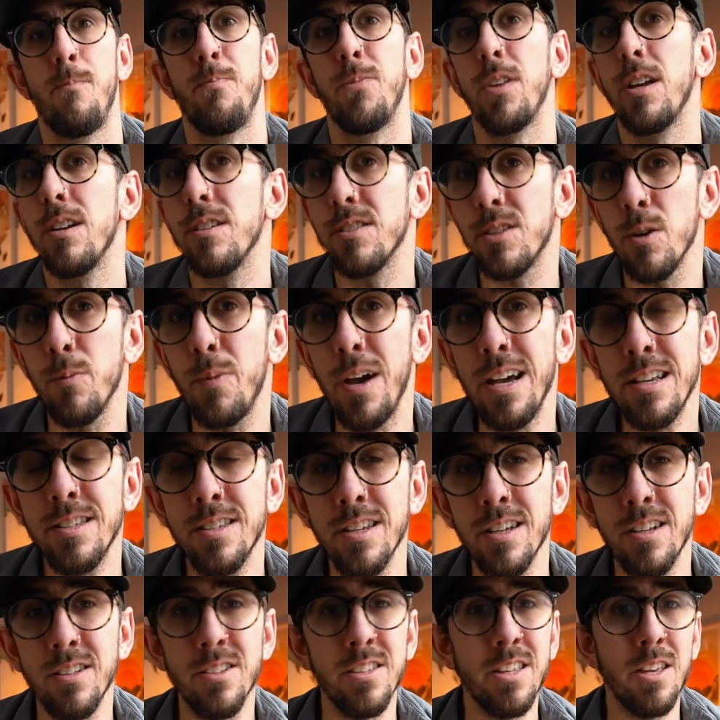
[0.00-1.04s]
So
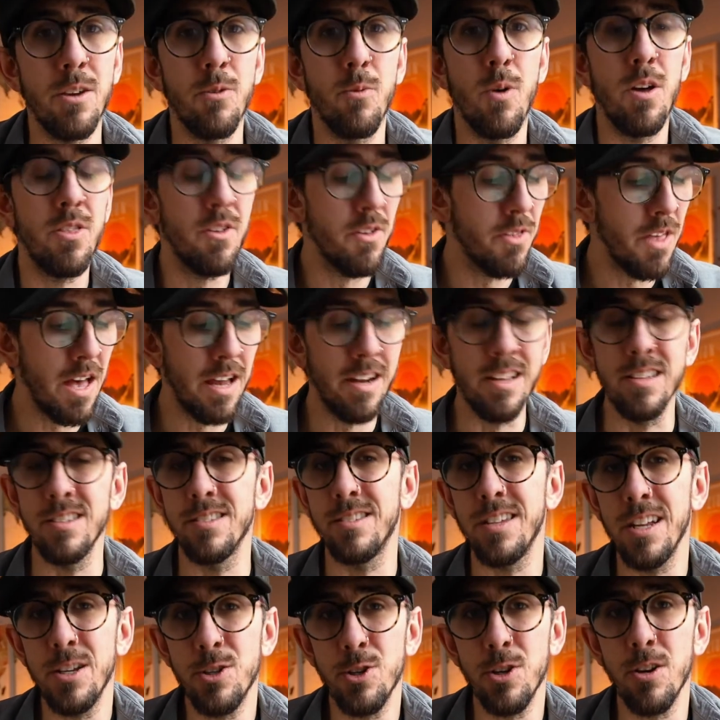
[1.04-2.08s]
basically, whether that is
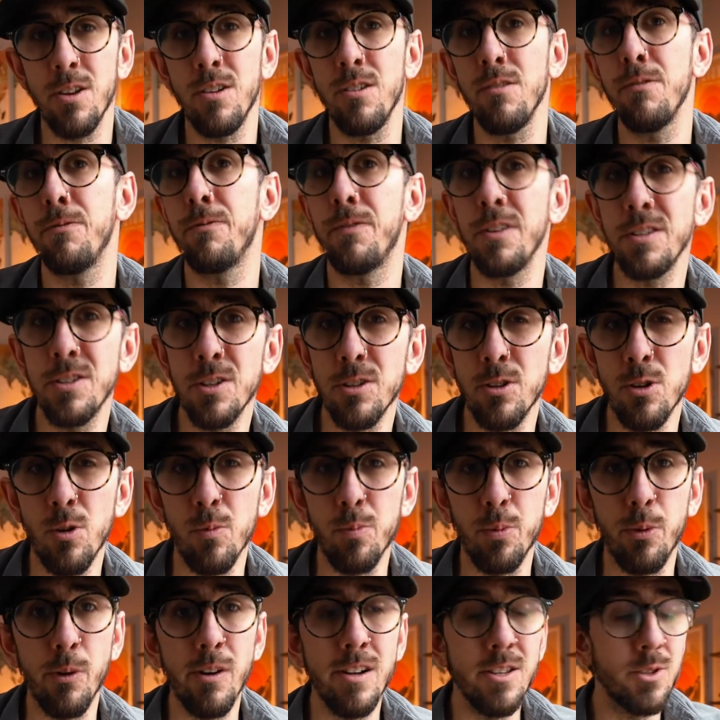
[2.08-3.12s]
digital, physical,
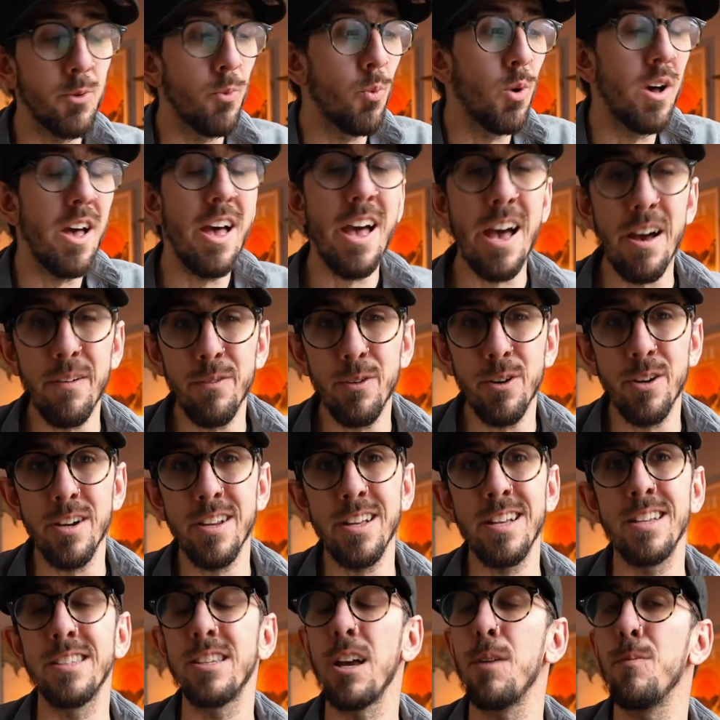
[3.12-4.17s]
print, whatever it
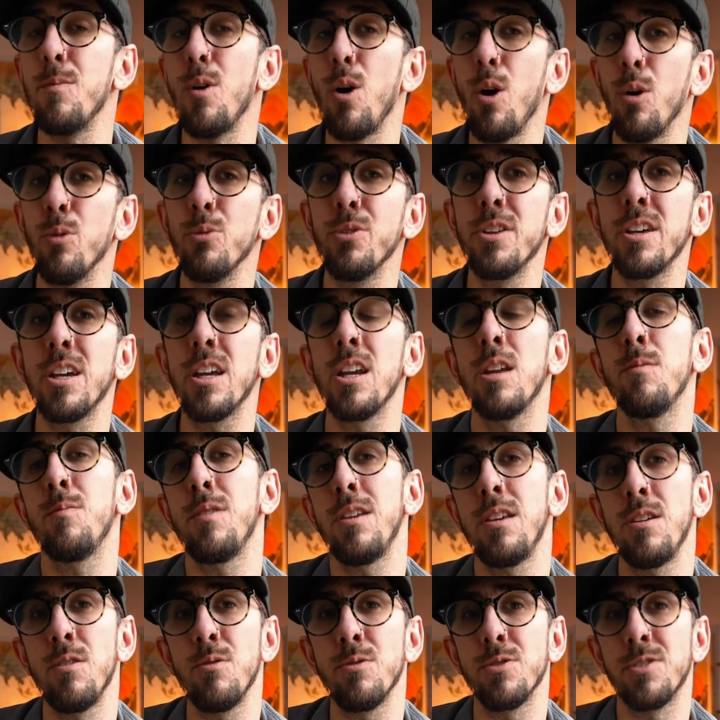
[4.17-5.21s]
is, I'm only going to be
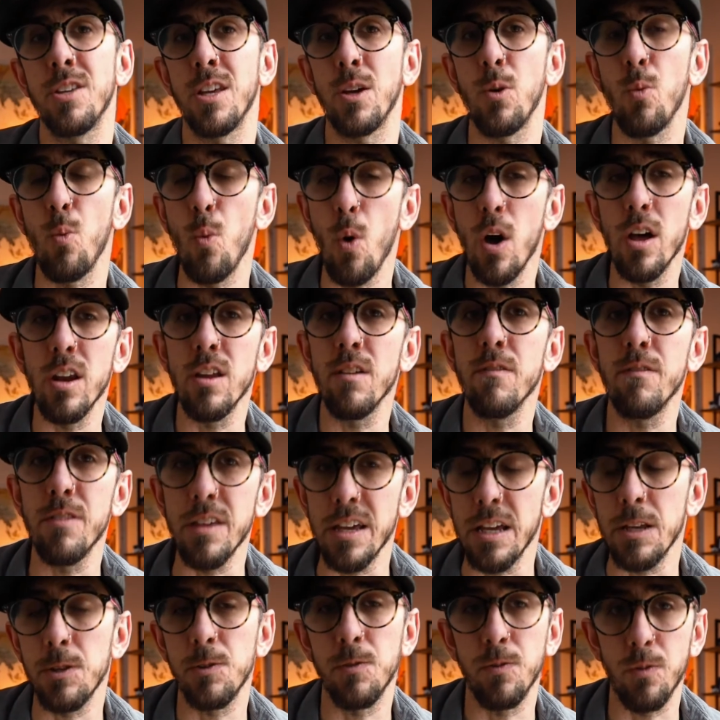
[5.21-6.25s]
using one of
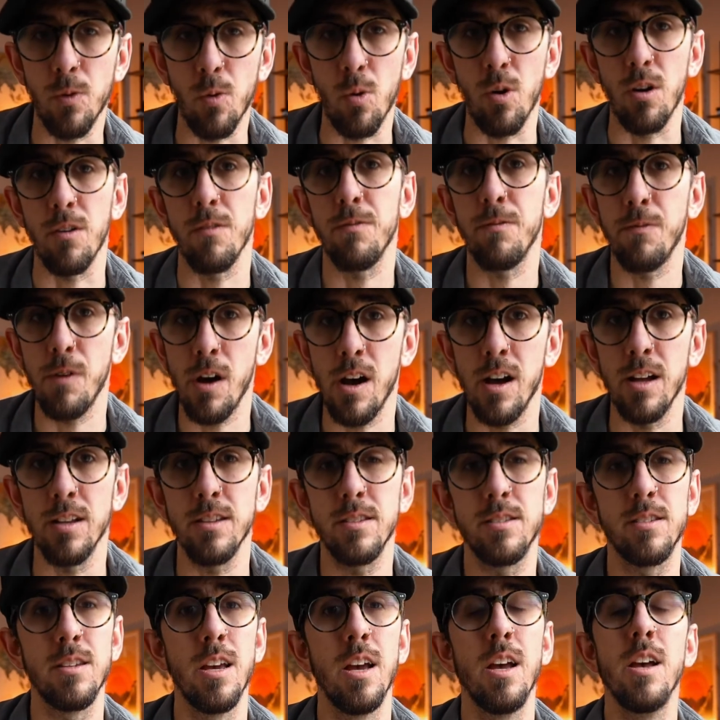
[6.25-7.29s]
these 4
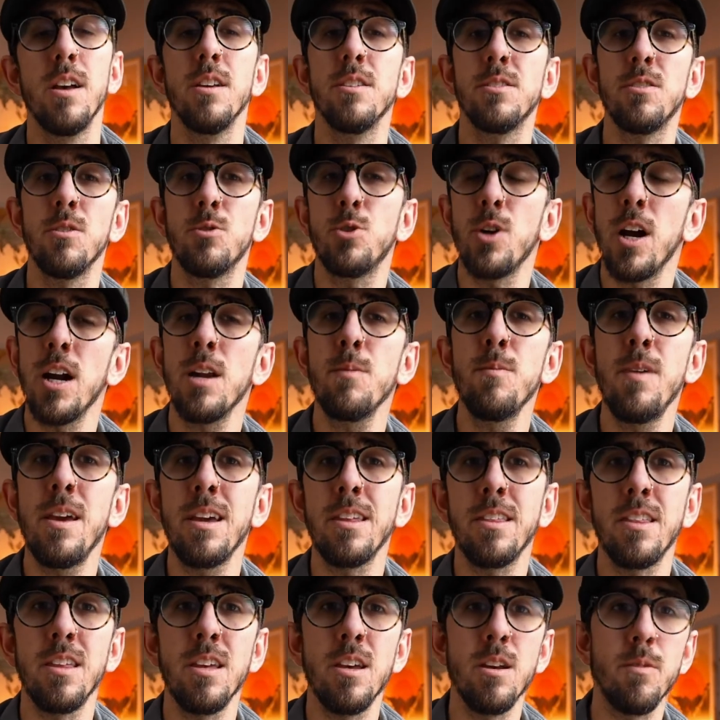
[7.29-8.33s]
fonts. So try to
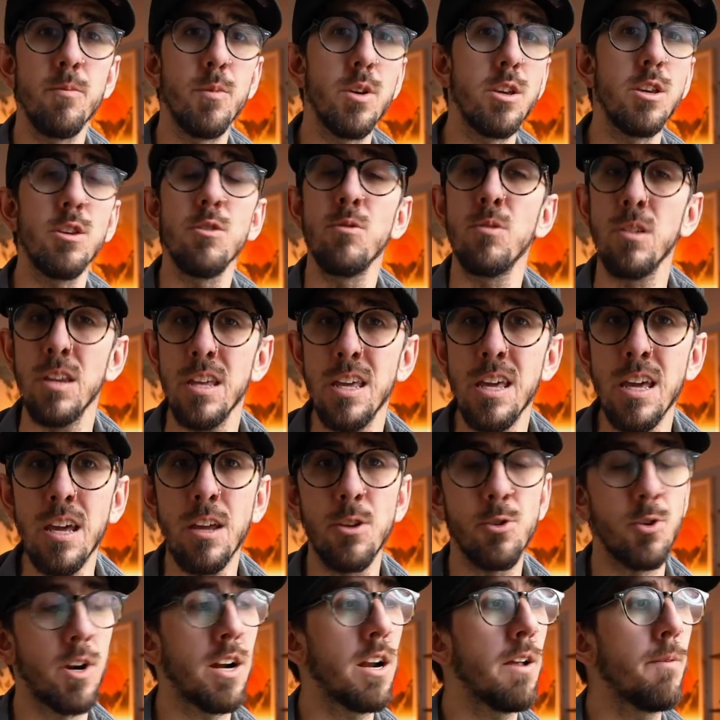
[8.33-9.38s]
make them
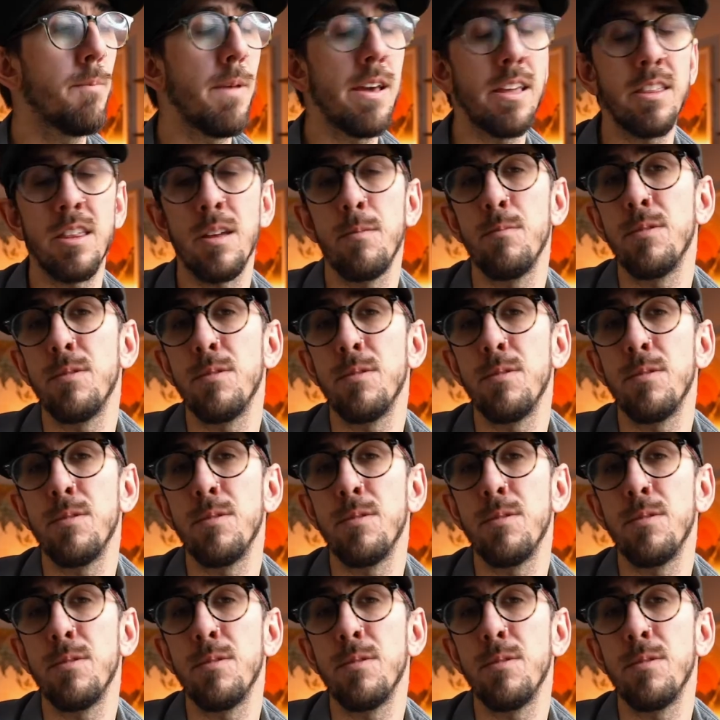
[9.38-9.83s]
unique, try to make them